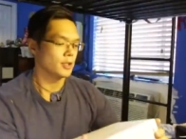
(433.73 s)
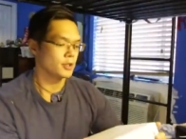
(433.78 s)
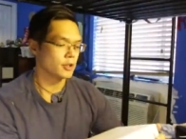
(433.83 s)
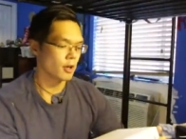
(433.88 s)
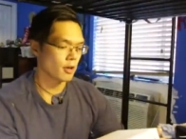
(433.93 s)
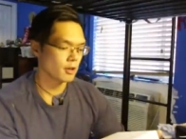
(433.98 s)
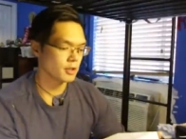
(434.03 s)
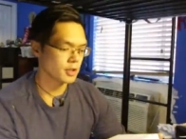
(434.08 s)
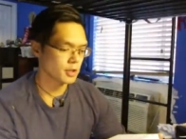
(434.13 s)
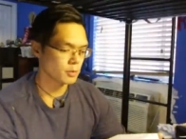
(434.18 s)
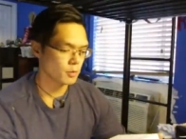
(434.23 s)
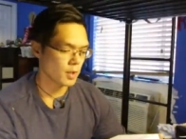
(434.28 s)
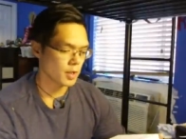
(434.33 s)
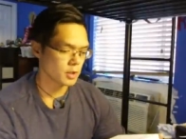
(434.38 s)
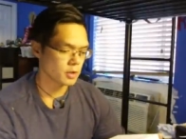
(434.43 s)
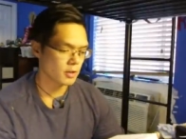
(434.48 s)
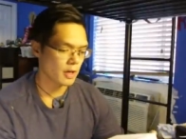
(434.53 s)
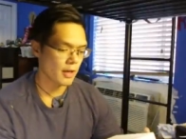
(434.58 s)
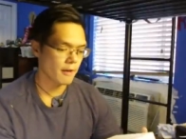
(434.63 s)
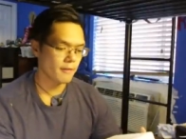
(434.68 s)
charges
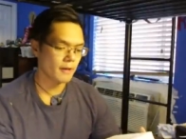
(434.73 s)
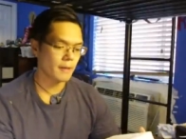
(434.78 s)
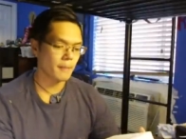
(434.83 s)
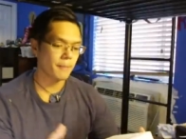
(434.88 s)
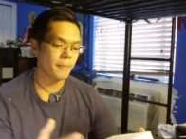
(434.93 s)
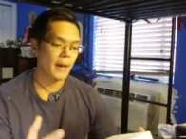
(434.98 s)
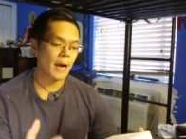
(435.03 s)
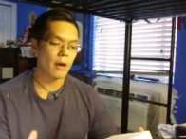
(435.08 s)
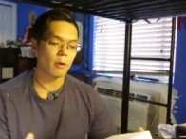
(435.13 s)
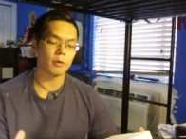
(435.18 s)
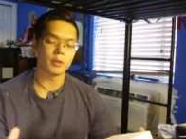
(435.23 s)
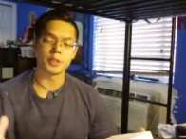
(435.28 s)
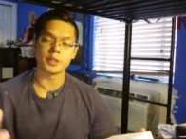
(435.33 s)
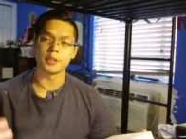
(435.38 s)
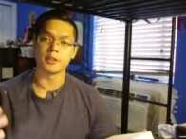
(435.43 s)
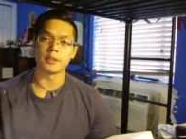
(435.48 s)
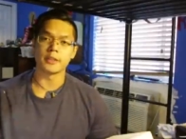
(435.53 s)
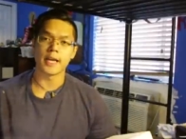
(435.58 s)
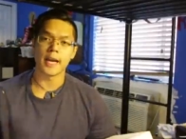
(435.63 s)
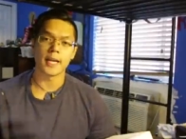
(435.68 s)
while driving, powers
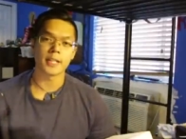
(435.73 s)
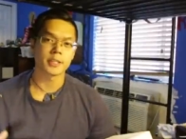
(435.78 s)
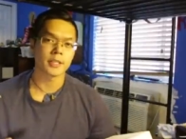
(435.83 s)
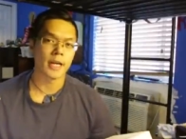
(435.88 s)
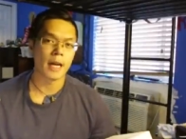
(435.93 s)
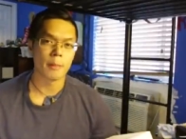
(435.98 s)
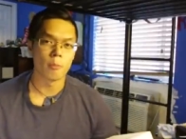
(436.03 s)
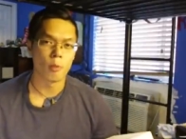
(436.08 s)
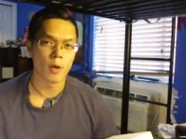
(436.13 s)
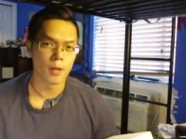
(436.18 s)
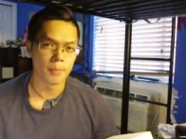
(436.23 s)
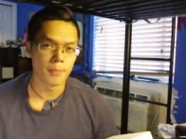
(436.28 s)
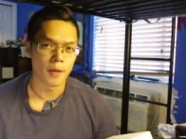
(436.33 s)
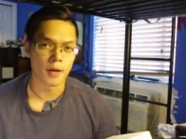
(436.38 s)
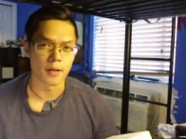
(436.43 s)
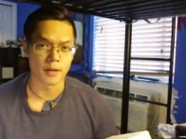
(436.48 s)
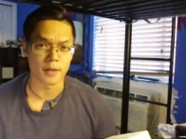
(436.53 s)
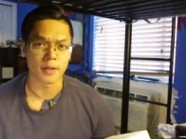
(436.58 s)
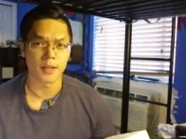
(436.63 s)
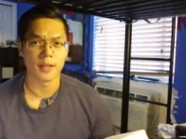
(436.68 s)
your dash cam while
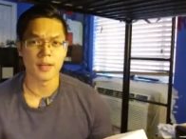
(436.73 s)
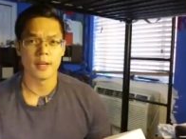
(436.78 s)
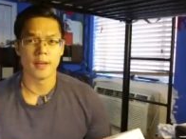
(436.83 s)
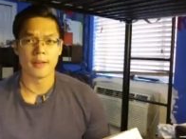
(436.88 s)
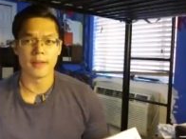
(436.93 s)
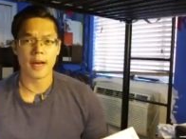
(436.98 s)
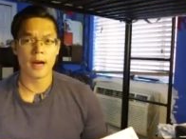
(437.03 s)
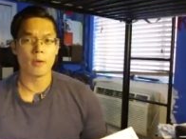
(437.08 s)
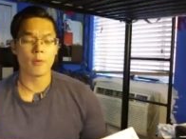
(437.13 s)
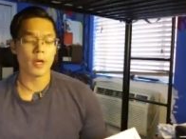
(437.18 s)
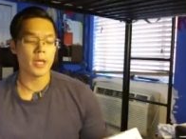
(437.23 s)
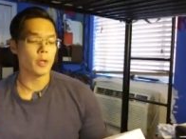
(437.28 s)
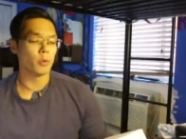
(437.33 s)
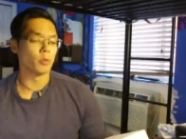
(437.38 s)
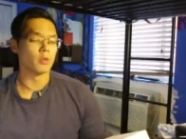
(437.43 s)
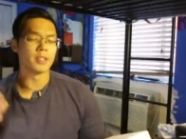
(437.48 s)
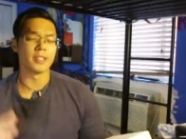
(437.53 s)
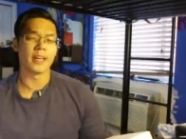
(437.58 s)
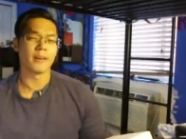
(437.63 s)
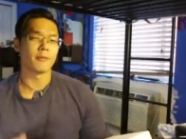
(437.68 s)
parked. That way you
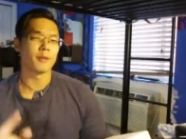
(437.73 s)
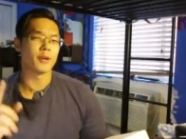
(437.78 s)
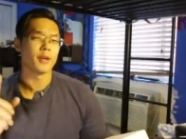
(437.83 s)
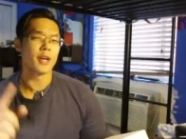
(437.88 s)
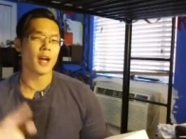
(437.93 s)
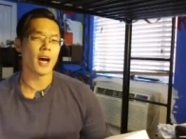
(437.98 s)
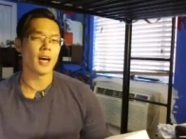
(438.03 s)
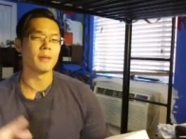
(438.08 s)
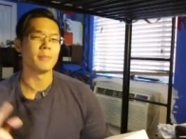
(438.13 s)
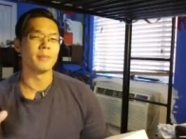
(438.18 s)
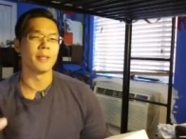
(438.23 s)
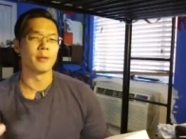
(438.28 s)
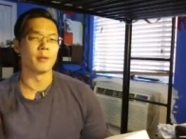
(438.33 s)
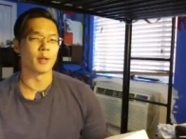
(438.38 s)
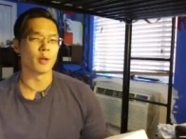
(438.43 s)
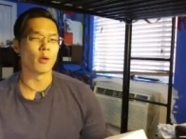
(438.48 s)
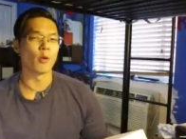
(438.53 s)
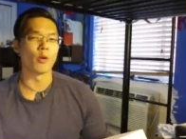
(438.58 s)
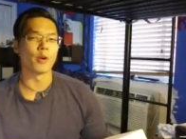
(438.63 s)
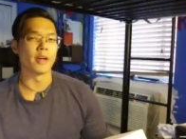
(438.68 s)
will never not be
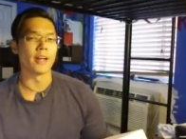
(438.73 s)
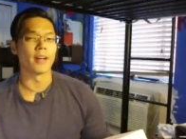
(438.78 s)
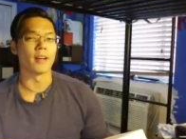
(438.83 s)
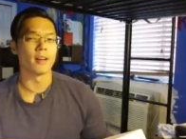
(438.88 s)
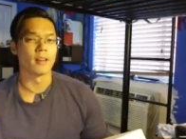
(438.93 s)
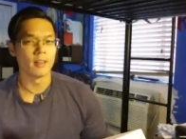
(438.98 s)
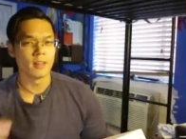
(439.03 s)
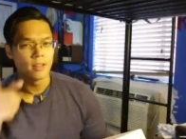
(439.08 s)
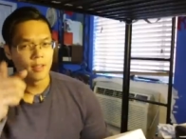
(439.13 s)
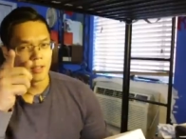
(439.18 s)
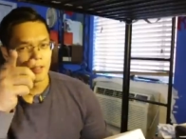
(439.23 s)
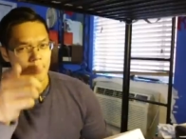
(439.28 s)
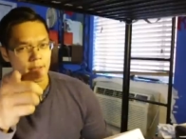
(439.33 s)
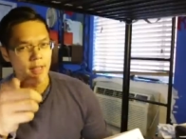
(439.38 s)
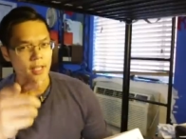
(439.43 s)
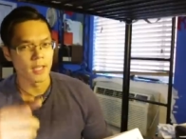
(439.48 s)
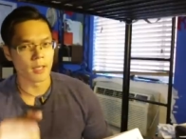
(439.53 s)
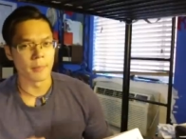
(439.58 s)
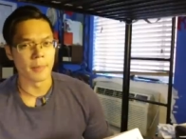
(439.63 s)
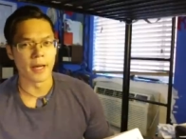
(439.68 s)
recording.
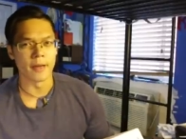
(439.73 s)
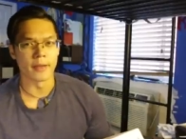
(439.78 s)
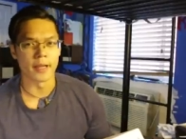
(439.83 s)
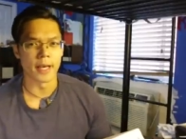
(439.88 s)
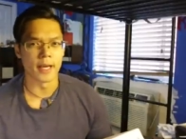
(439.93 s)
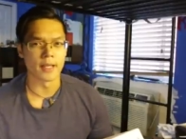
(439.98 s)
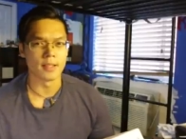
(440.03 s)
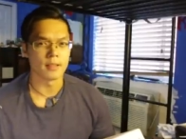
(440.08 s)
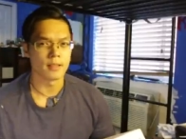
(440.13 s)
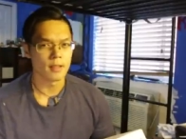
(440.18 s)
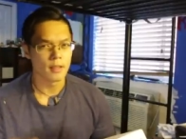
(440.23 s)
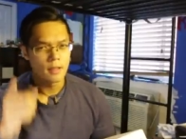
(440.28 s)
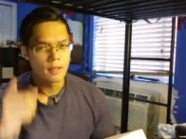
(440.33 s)
Think about that.